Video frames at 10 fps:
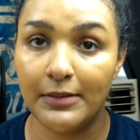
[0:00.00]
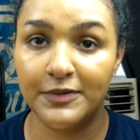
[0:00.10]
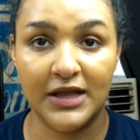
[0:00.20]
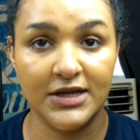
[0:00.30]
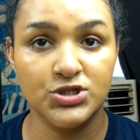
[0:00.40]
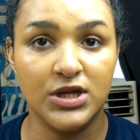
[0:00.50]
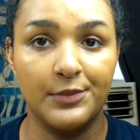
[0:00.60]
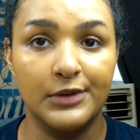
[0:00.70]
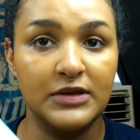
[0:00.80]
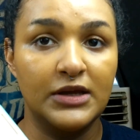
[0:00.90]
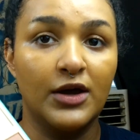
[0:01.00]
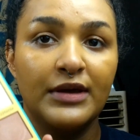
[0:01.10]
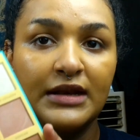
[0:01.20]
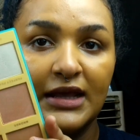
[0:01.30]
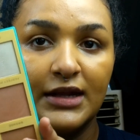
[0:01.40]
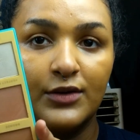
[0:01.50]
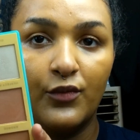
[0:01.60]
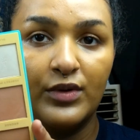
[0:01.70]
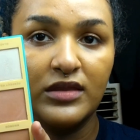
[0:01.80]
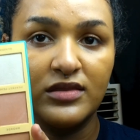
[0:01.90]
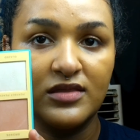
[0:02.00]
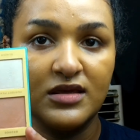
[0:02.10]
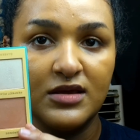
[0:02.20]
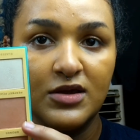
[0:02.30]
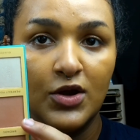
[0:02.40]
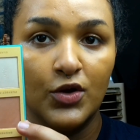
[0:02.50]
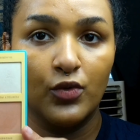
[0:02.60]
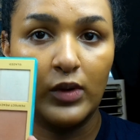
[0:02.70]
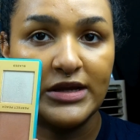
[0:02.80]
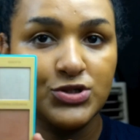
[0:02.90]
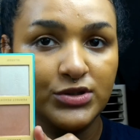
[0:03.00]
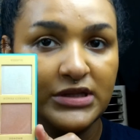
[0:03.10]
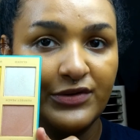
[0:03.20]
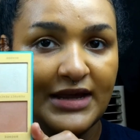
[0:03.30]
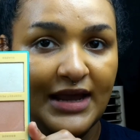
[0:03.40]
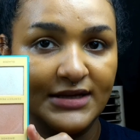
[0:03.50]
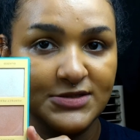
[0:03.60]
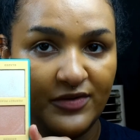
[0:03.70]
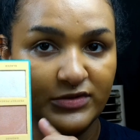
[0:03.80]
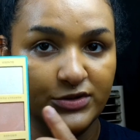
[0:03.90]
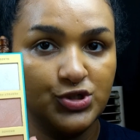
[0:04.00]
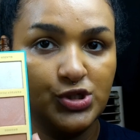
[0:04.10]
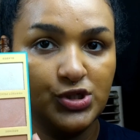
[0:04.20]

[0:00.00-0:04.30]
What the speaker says: my blush, I'm going to be going in with the Rachel Leary X Revolution.